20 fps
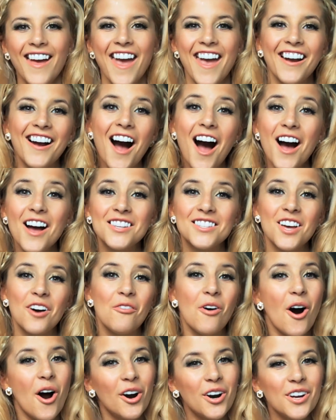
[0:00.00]
Hey guys,
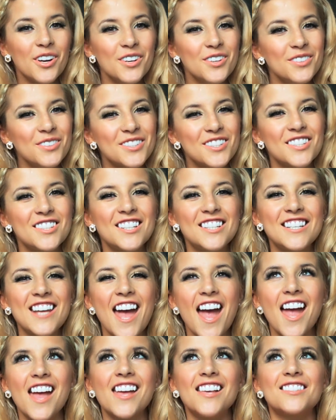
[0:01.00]
how are you? So
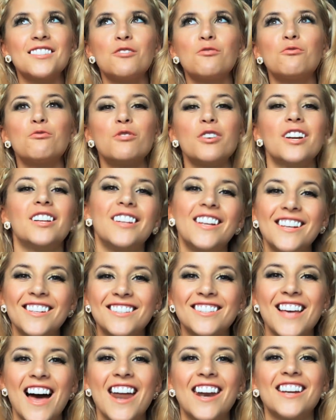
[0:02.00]
today is a really
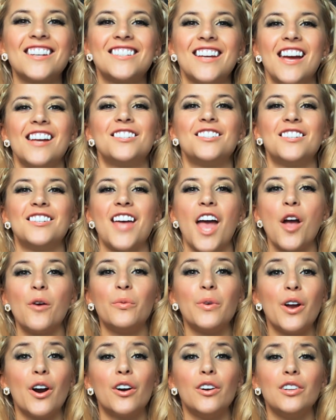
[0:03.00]
exciting day. Today
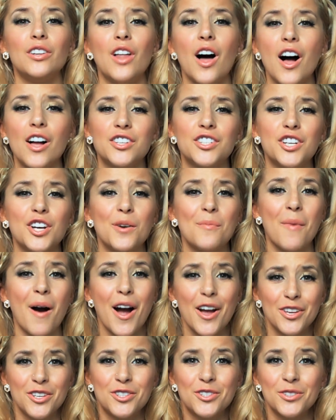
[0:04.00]
we are launching
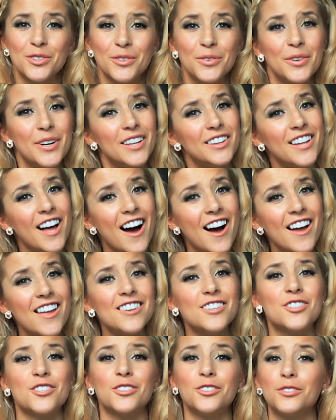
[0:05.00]
my jewelry
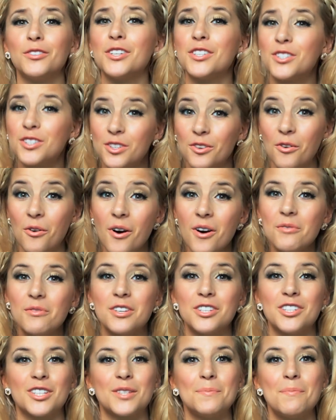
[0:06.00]
line, jewelry store,
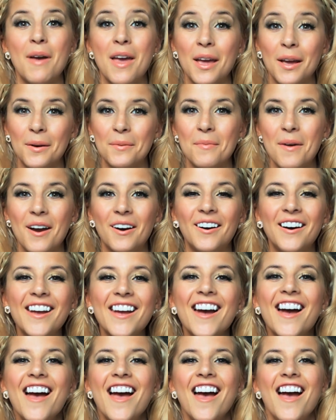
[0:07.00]
which is
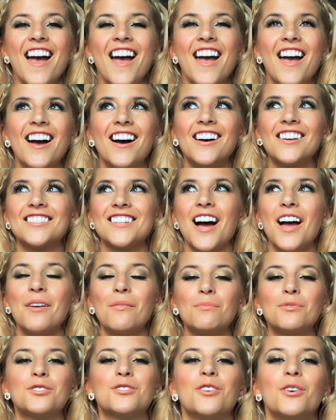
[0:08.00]
Pinkbarry, and
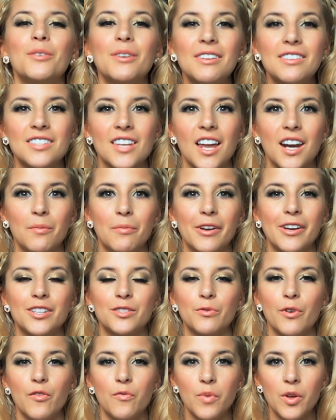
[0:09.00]
I am so excited
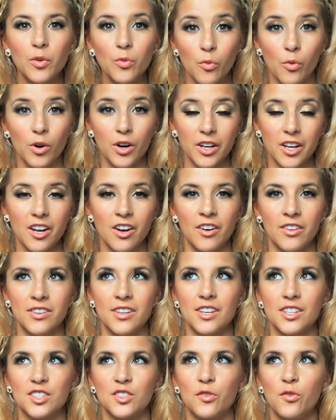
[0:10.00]
because we've been working
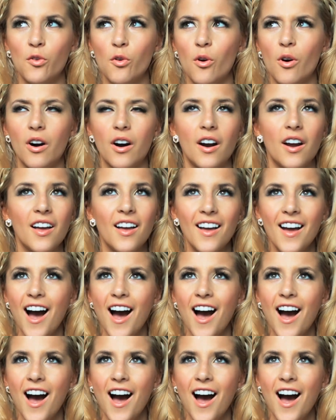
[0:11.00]
on this for